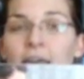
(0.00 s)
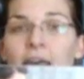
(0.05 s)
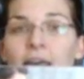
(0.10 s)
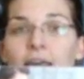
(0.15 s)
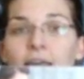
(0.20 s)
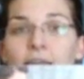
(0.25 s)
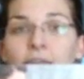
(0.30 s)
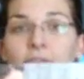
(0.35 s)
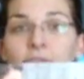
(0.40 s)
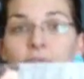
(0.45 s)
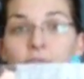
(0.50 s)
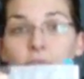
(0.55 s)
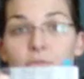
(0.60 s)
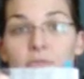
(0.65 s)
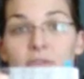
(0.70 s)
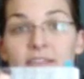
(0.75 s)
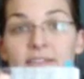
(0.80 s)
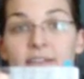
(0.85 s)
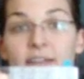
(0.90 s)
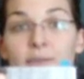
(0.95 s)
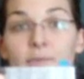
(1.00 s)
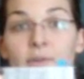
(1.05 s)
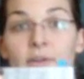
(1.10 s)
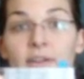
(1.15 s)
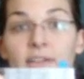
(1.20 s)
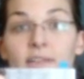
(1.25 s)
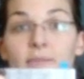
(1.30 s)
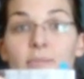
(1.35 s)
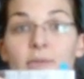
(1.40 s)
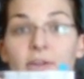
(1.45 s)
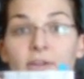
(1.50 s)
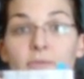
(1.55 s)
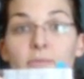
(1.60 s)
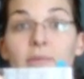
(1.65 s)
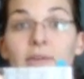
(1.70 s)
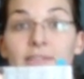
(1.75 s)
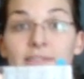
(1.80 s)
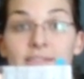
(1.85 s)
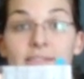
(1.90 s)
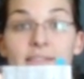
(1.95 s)
Uh, the reason I wanted the book
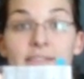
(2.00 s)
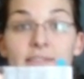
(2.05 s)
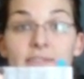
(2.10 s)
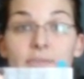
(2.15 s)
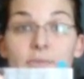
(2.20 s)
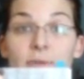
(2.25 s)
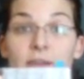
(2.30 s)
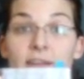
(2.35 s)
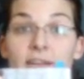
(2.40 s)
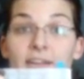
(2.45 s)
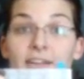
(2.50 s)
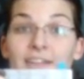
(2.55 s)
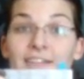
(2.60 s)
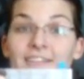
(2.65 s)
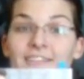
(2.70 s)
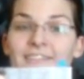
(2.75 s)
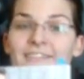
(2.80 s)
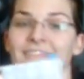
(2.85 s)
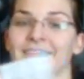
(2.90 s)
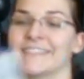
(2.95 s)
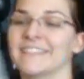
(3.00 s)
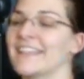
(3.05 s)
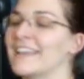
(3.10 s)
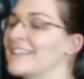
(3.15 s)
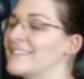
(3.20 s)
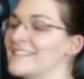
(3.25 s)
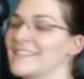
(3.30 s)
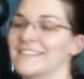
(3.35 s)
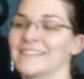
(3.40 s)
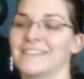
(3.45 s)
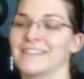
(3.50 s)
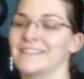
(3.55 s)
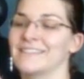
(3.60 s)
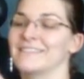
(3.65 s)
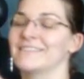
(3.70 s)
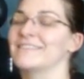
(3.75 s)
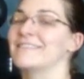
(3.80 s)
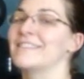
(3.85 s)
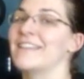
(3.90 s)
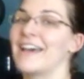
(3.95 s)
was this sweater. Sizing does
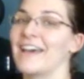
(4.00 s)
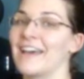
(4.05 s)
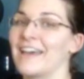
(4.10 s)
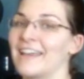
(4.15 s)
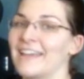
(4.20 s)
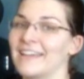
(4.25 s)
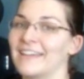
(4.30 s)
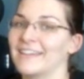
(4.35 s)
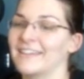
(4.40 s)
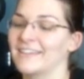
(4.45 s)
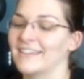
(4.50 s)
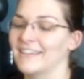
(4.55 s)
not